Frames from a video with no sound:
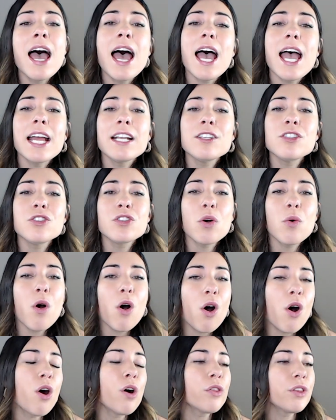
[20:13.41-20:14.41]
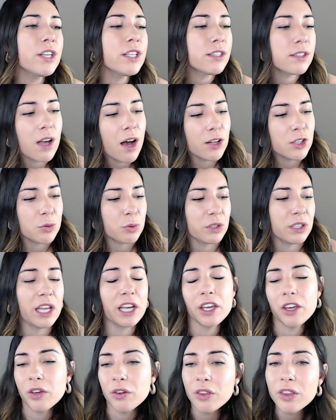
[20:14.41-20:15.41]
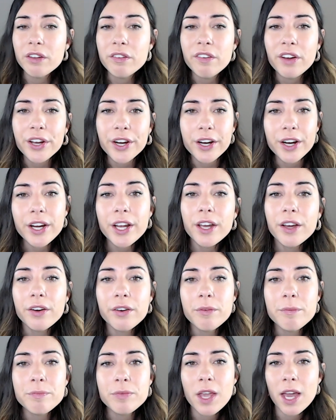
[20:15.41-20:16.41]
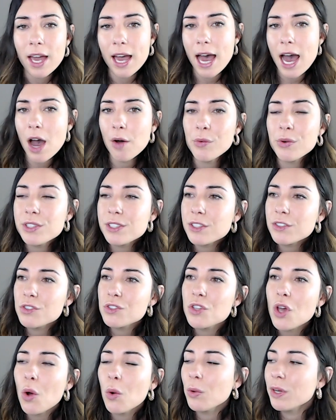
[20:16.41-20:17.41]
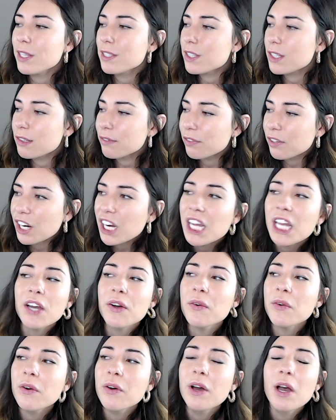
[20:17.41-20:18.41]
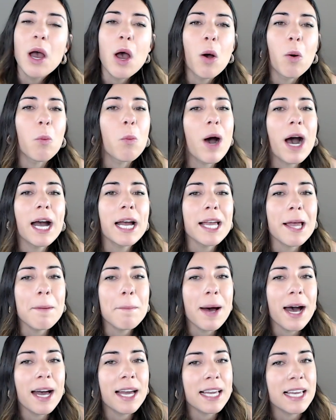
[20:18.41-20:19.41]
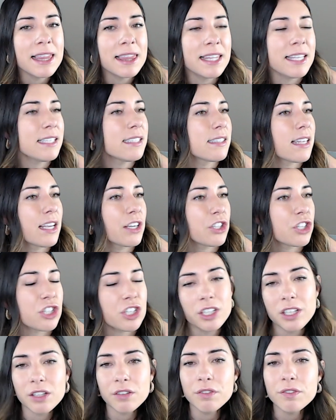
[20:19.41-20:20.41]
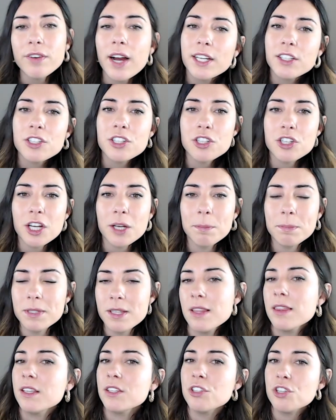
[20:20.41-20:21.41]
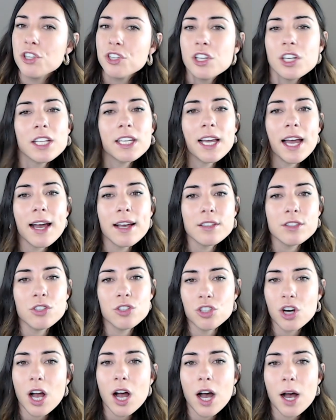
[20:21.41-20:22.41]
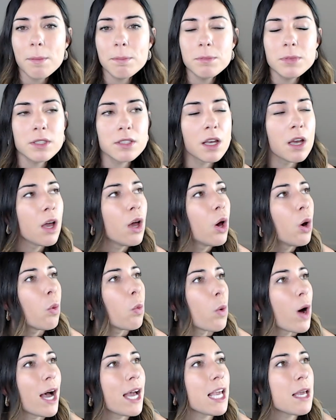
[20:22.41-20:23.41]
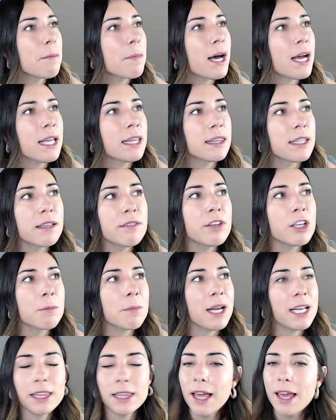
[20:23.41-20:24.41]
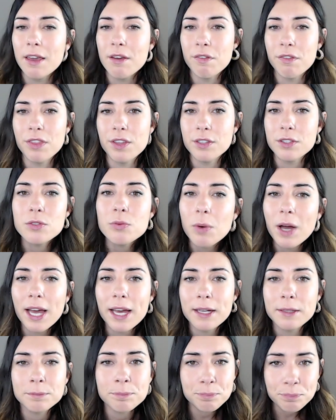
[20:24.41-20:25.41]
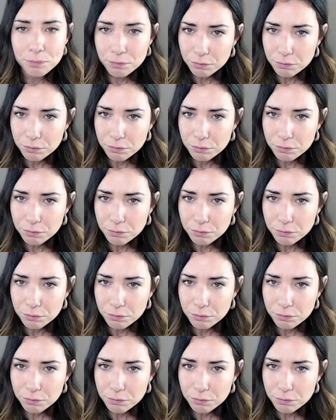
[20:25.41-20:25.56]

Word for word: And so all these thoughts were like, who the fuck are you? How is it so easy for you? Why am I in these like shitty friendships and these shitty ass jobs? Why am I living my life this way?